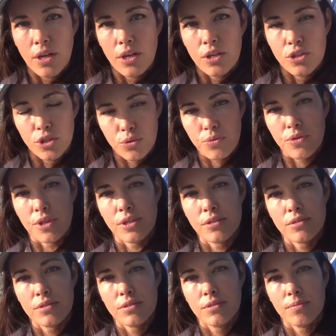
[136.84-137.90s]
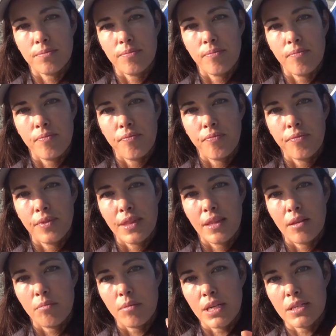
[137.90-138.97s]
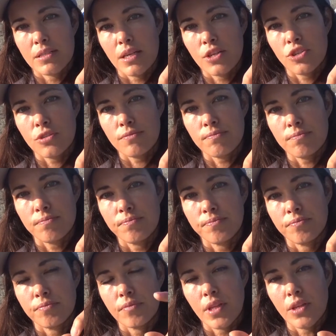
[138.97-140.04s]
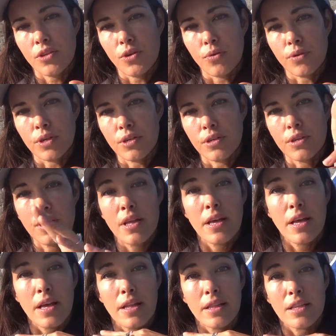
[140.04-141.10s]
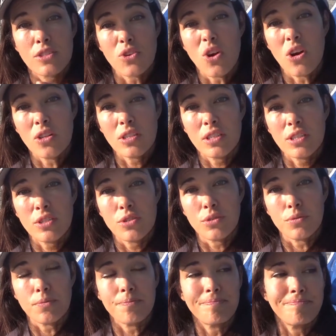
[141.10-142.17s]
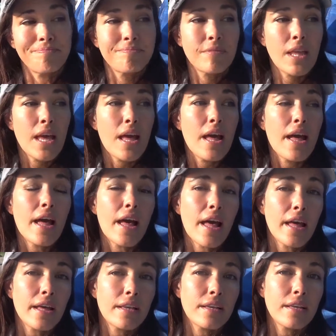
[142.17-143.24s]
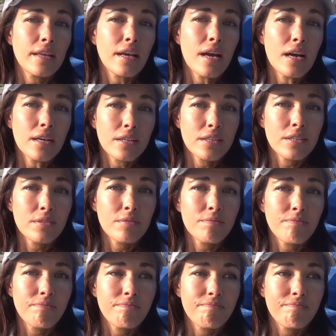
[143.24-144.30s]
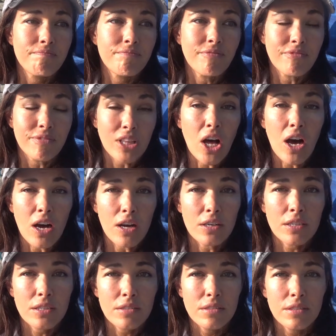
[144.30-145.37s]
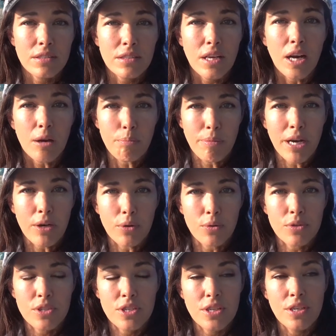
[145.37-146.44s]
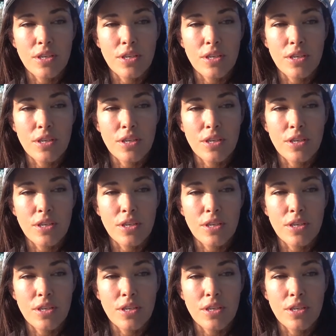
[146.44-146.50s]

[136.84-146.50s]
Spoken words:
2 things: meditation and yoga. That's all I'm gonna do, and I'm gonna vlog about